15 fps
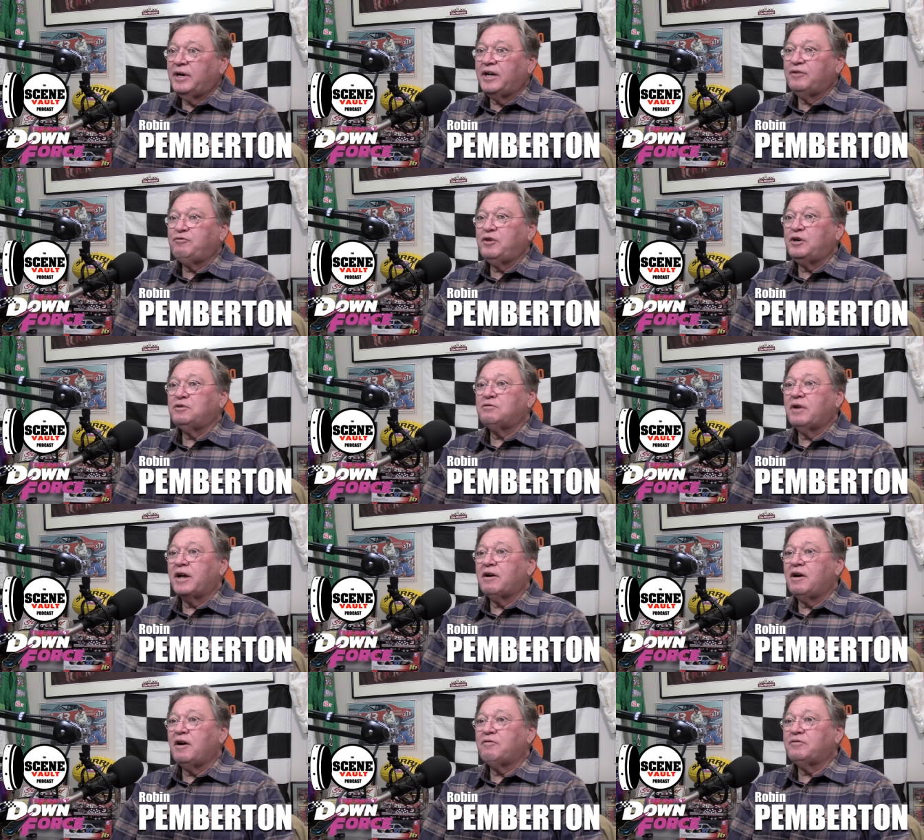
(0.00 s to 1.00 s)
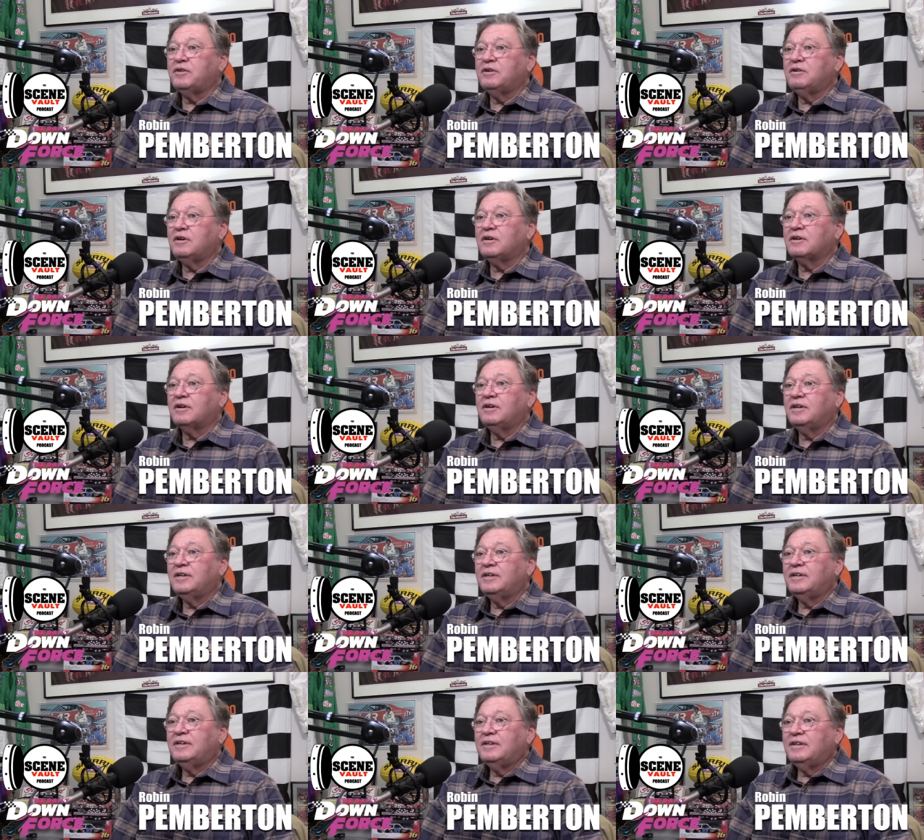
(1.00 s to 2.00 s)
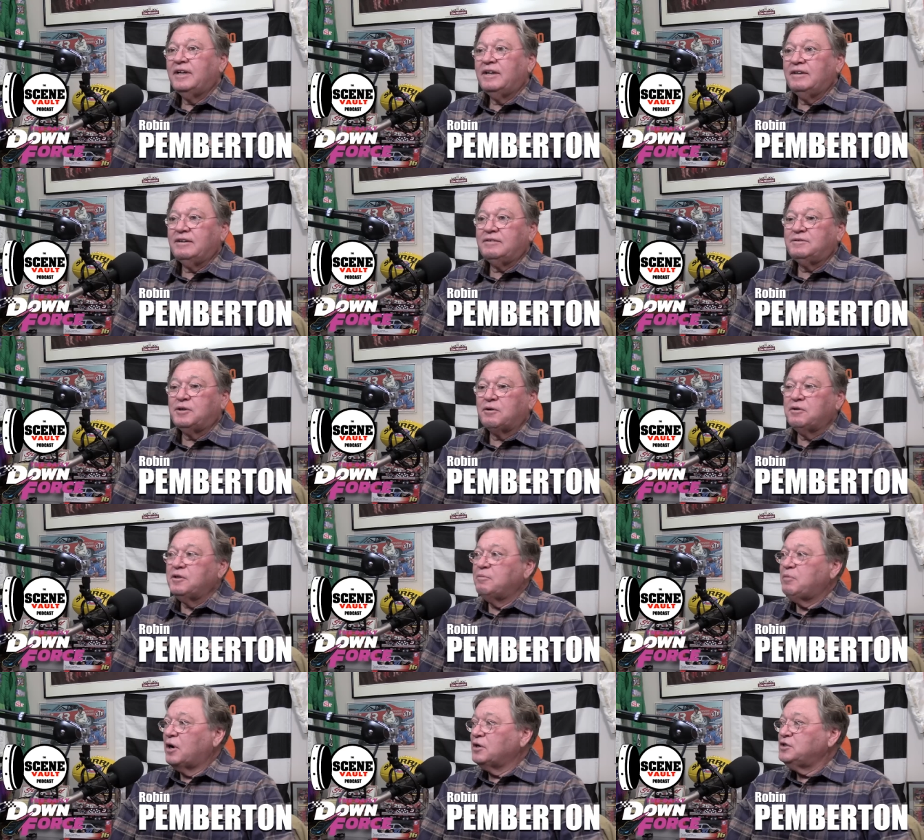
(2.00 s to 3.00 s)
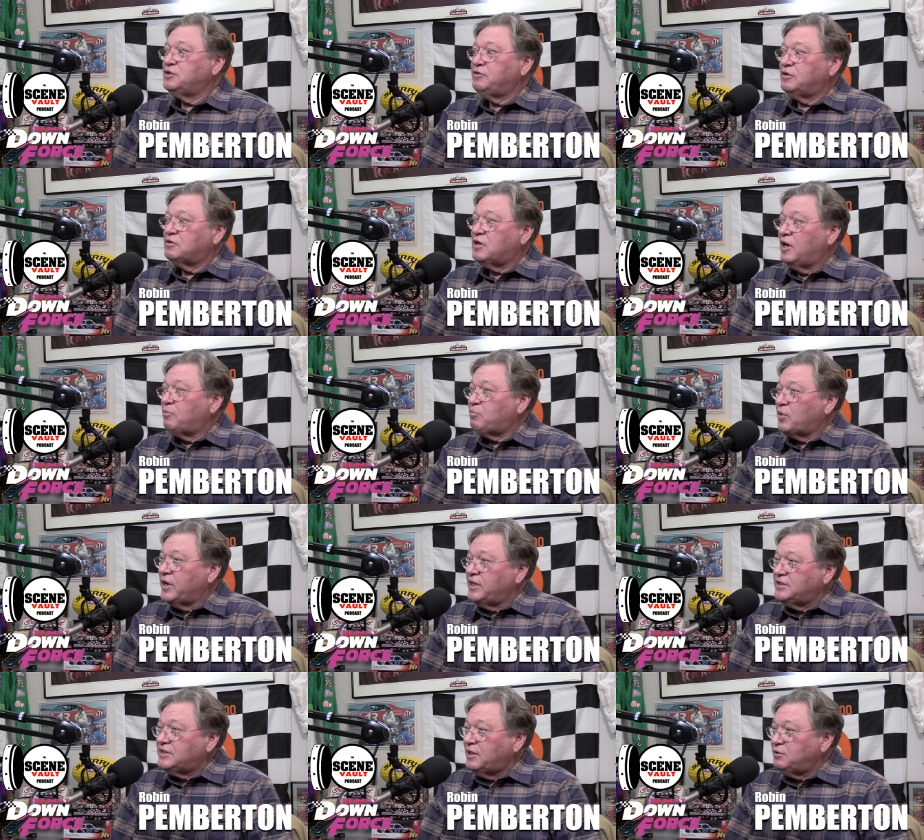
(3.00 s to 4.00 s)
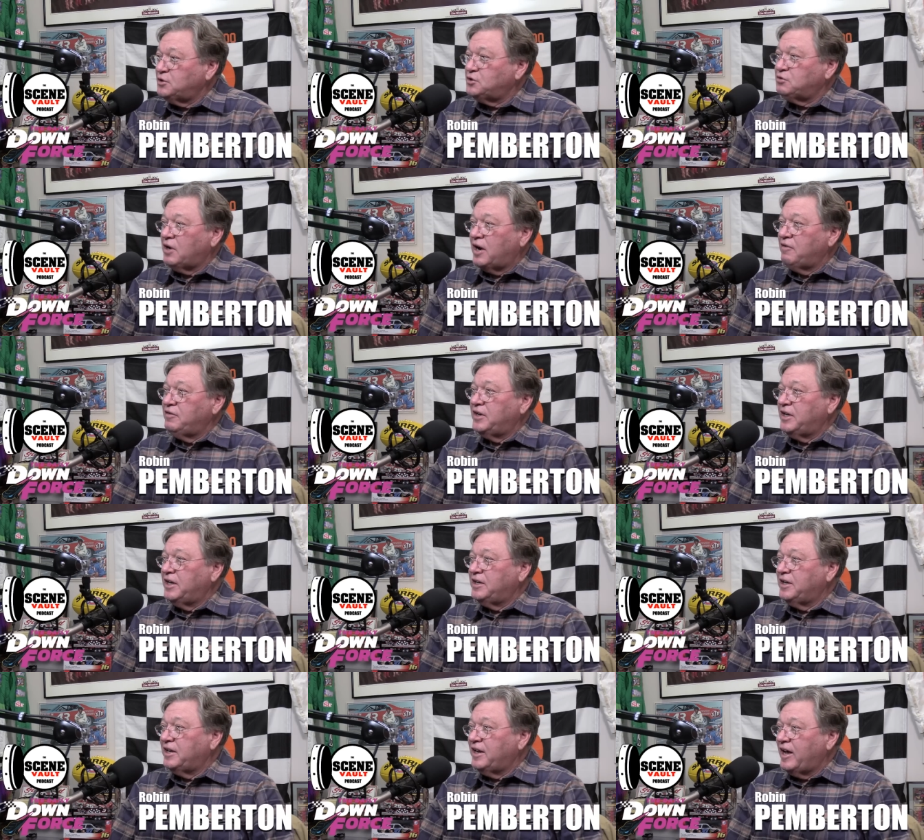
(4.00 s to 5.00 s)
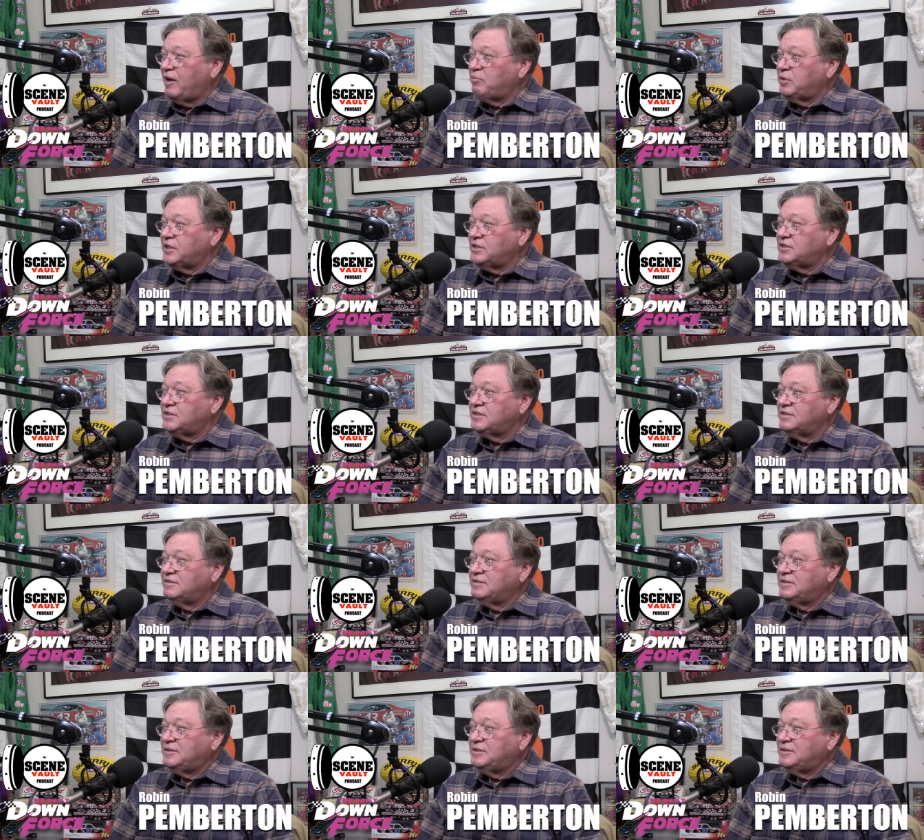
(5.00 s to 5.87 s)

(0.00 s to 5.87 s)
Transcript: My phone rang off the hook during the Martinsville Cup race. I was driving to Indianapolis